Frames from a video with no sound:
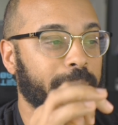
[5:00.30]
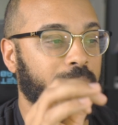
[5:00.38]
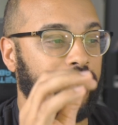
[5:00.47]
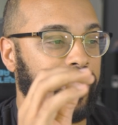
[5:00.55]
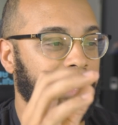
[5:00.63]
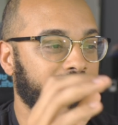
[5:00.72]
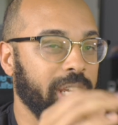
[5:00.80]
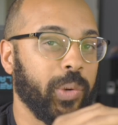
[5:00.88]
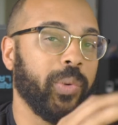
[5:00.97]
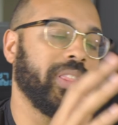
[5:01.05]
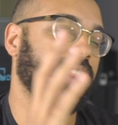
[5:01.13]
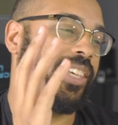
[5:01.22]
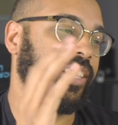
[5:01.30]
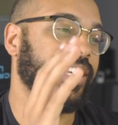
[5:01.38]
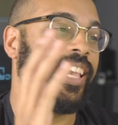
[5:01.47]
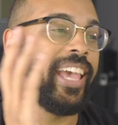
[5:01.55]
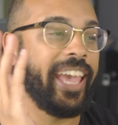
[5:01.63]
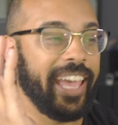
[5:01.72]
perfectly with the
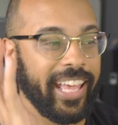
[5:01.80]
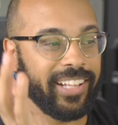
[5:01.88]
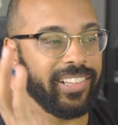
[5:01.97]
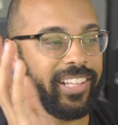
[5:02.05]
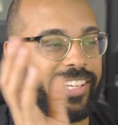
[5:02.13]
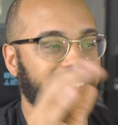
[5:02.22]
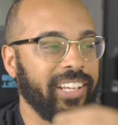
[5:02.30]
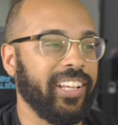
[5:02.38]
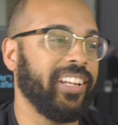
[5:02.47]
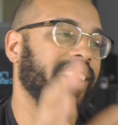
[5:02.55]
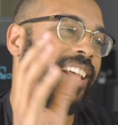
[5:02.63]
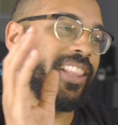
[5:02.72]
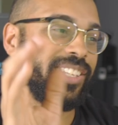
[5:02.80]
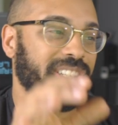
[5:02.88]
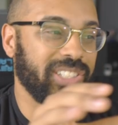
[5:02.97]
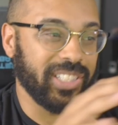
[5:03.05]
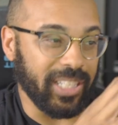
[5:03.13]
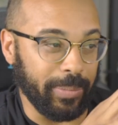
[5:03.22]
head lean,
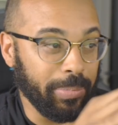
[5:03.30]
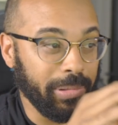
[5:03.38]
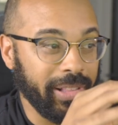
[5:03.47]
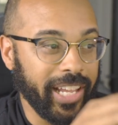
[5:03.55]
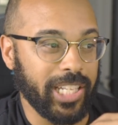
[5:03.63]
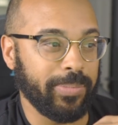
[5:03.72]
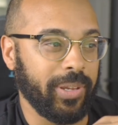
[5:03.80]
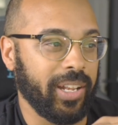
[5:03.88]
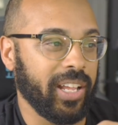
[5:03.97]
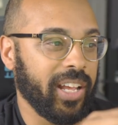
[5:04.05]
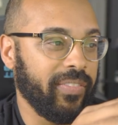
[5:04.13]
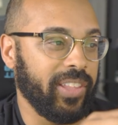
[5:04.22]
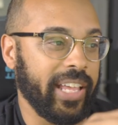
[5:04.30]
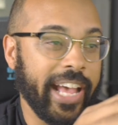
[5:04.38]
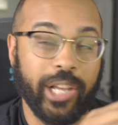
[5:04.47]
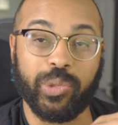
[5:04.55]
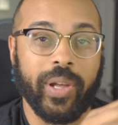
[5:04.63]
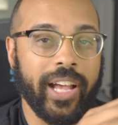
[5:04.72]
just the placement of the
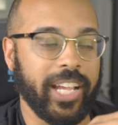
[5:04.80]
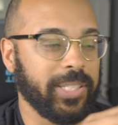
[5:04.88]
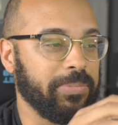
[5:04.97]
actual eyes